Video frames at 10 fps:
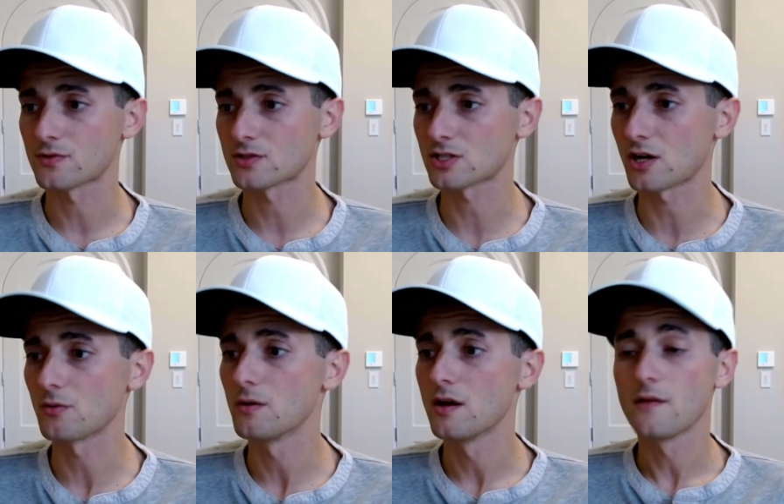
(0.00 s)

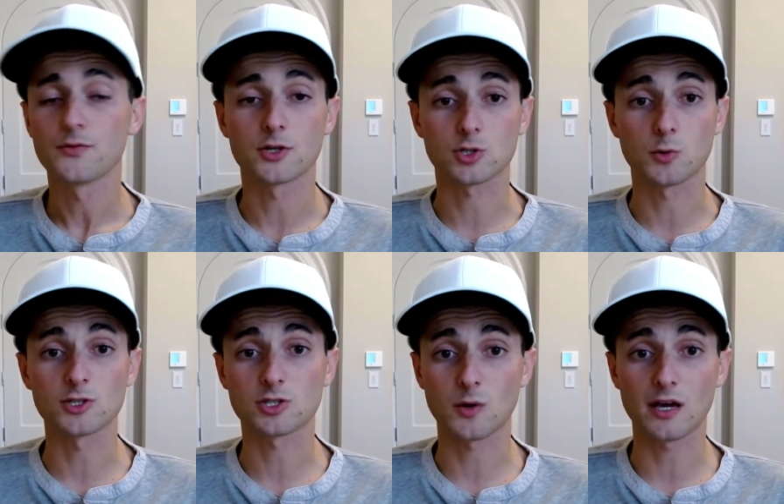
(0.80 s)
So their
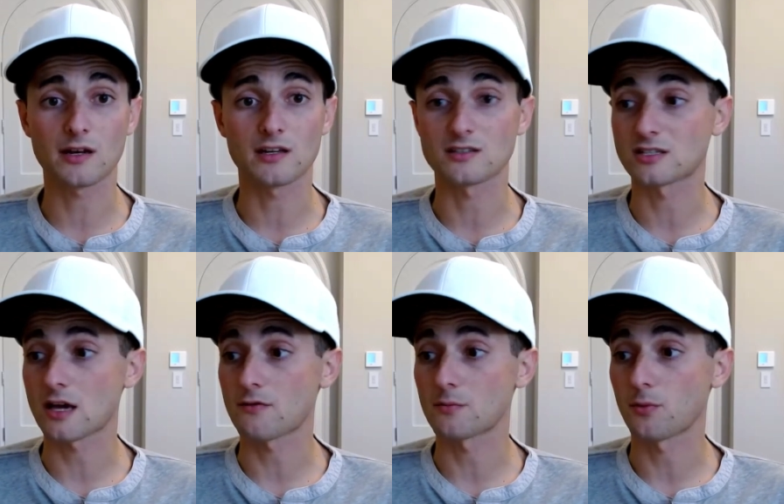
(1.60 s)
twist weight is
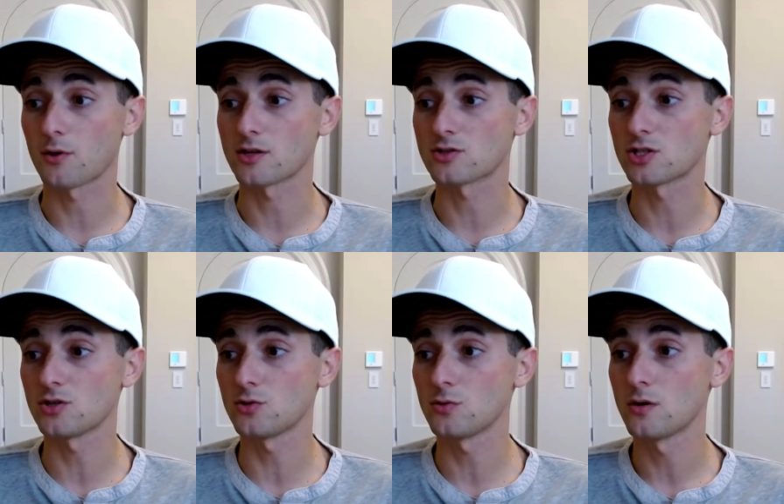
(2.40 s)

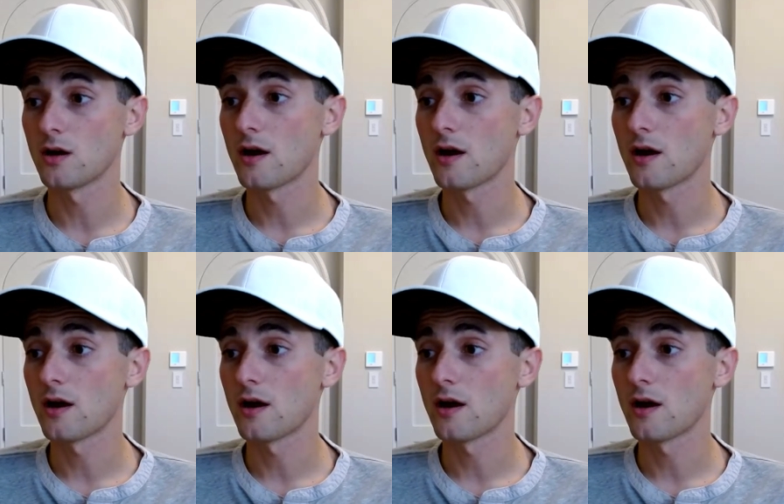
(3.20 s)
7.2,